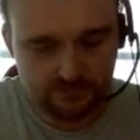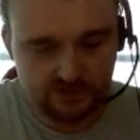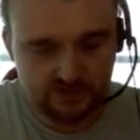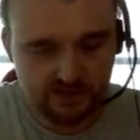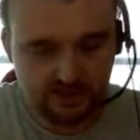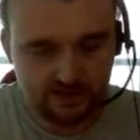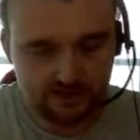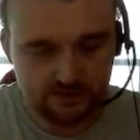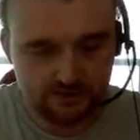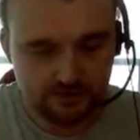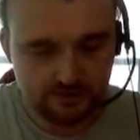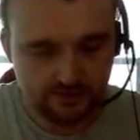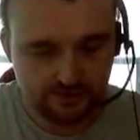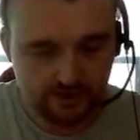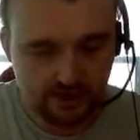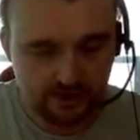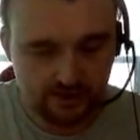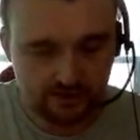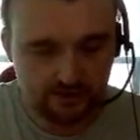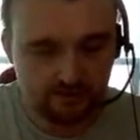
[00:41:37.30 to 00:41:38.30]
Dancer
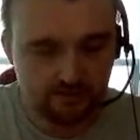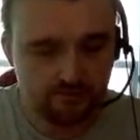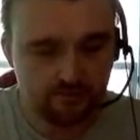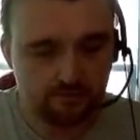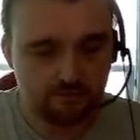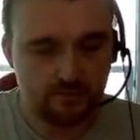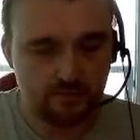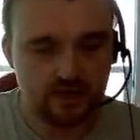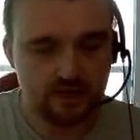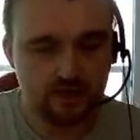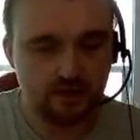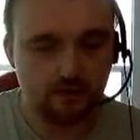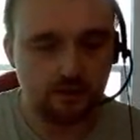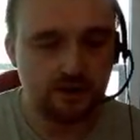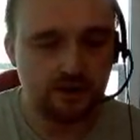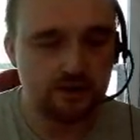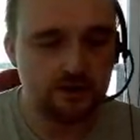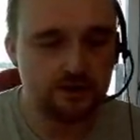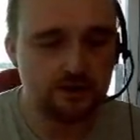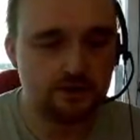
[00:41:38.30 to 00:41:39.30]
9, Make a
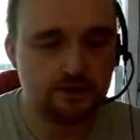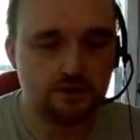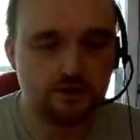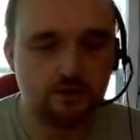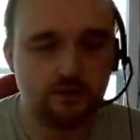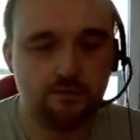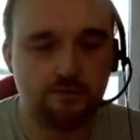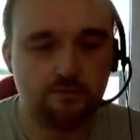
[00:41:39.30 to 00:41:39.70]
Wish.